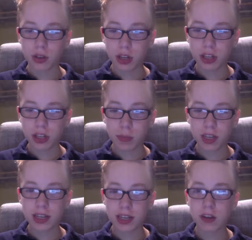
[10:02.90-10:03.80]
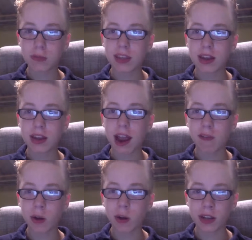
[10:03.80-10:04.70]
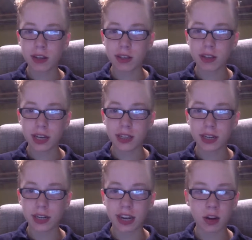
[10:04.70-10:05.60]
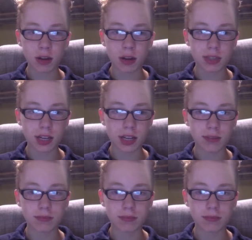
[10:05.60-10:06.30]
something tells me that everyone is going to say it's going to get an RMC.